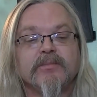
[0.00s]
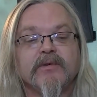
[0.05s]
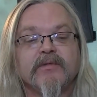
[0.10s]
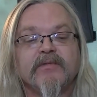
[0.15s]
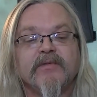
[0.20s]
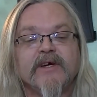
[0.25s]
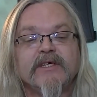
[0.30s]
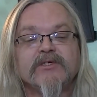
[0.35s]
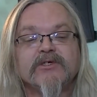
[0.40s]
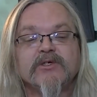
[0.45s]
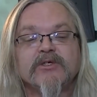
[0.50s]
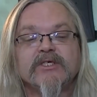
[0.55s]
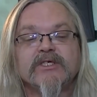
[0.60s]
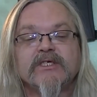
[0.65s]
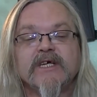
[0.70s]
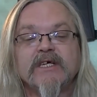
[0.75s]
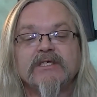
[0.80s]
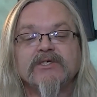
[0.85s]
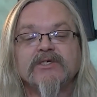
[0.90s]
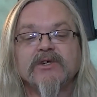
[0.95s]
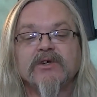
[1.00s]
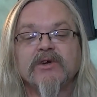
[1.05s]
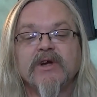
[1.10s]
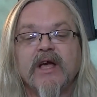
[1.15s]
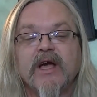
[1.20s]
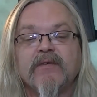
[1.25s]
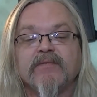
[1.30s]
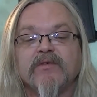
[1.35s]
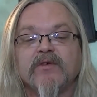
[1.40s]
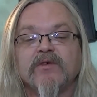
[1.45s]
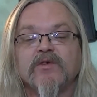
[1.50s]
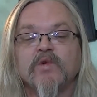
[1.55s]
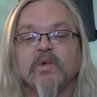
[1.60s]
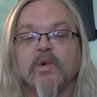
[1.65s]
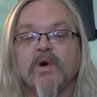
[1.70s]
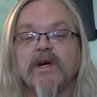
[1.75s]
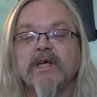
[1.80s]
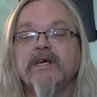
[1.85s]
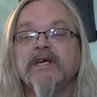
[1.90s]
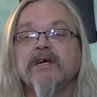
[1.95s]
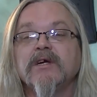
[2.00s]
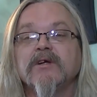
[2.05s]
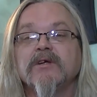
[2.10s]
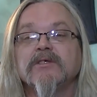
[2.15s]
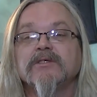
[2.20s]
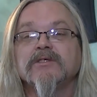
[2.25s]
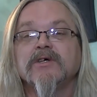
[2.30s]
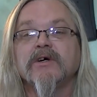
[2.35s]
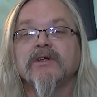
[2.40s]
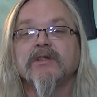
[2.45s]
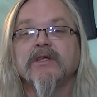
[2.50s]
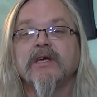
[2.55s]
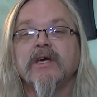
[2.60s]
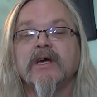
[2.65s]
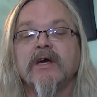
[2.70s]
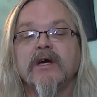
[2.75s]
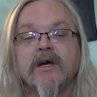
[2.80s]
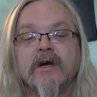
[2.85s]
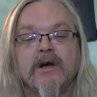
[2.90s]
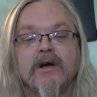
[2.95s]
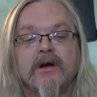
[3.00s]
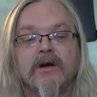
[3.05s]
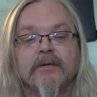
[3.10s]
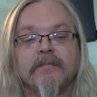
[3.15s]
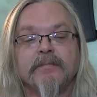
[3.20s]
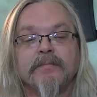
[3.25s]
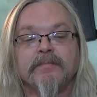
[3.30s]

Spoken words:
Professor censored after 20 years on the air.